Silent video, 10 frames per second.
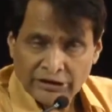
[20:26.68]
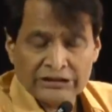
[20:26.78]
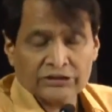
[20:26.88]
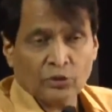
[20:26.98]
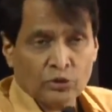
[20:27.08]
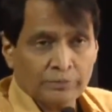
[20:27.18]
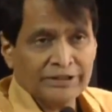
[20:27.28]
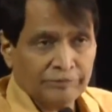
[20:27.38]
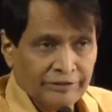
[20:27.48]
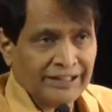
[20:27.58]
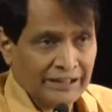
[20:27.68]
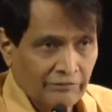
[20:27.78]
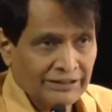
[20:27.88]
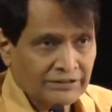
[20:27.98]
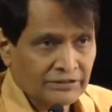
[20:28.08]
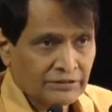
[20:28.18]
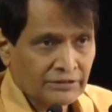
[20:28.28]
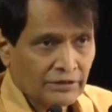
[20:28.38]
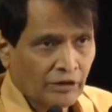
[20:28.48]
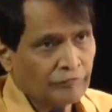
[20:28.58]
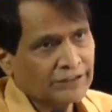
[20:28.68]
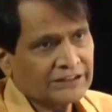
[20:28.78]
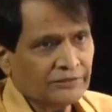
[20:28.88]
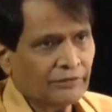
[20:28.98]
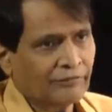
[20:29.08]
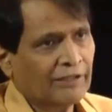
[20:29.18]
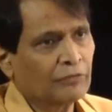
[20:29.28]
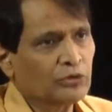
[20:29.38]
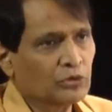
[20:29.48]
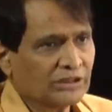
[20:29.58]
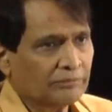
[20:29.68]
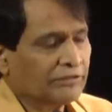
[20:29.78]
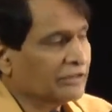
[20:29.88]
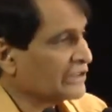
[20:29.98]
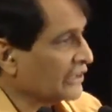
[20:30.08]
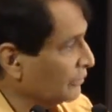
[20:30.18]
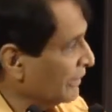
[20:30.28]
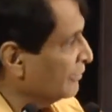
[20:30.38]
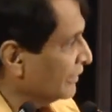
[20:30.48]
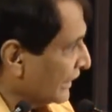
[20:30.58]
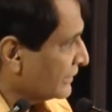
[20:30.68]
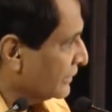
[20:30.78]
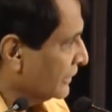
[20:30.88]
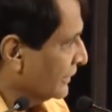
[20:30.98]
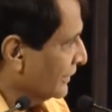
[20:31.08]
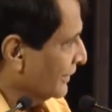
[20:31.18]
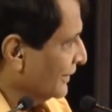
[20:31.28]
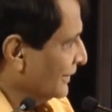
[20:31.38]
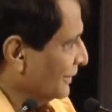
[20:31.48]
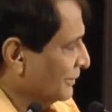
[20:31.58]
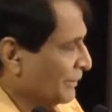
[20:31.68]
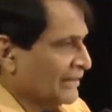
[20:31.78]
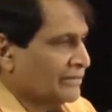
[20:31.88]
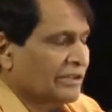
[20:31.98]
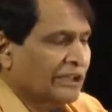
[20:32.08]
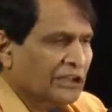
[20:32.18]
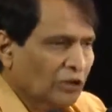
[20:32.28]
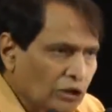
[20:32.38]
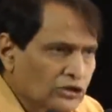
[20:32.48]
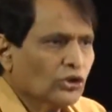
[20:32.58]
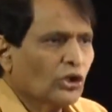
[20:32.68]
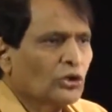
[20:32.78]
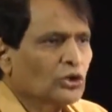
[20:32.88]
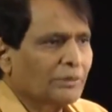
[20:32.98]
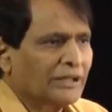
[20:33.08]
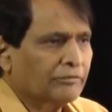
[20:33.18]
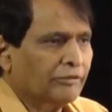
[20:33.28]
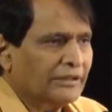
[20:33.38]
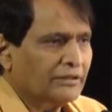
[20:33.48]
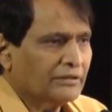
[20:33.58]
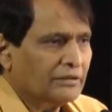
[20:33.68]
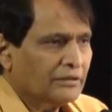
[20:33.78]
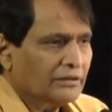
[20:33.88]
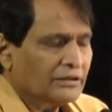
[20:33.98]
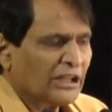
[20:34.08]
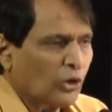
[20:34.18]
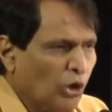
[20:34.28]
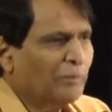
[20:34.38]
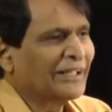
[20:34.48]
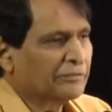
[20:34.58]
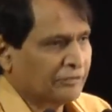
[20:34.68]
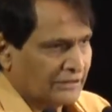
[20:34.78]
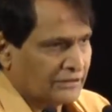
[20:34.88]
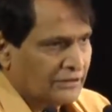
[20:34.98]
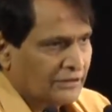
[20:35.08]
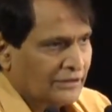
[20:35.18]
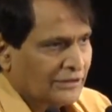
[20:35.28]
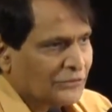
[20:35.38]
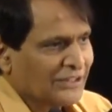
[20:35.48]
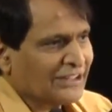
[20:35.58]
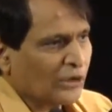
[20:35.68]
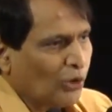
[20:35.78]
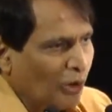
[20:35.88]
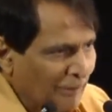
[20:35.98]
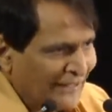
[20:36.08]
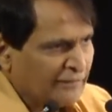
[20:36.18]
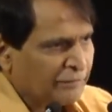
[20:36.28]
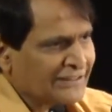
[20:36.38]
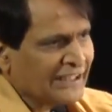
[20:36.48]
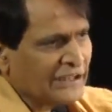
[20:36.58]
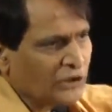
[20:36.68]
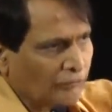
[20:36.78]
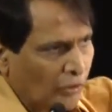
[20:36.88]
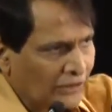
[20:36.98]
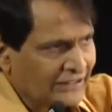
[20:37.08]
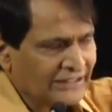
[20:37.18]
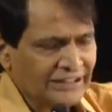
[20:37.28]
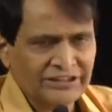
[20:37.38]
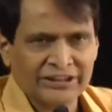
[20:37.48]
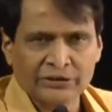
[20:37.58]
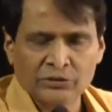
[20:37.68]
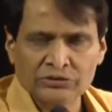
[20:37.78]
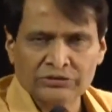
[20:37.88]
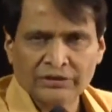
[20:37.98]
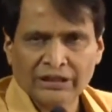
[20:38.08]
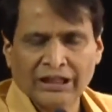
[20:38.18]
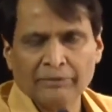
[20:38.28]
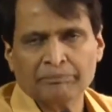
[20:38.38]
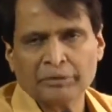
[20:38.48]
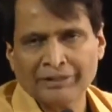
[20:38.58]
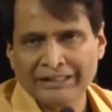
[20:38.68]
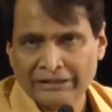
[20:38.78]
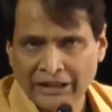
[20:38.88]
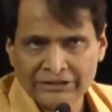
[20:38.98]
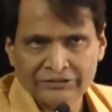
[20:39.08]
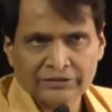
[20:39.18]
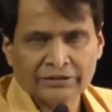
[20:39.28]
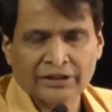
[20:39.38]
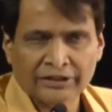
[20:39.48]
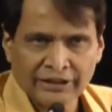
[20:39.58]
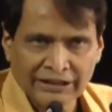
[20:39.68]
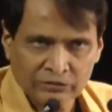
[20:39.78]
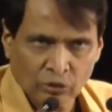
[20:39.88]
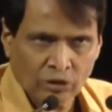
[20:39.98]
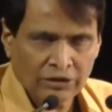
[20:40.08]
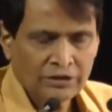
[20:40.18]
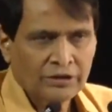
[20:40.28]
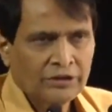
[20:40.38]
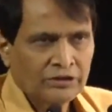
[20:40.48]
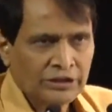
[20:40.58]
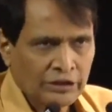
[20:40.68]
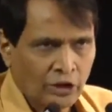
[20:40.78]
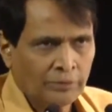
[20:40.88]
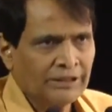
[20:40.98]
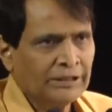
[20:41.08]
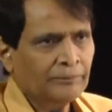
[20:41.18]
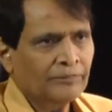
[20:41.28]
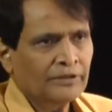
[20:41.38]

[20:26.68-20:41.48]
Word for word: is going to benefit the railways. Obviously, why would do something which doesn't benefit us? But it is also going to benefit the co-benefits. So it's a co-beneficiary of all these initiatives, are people at large, country as a whole, economy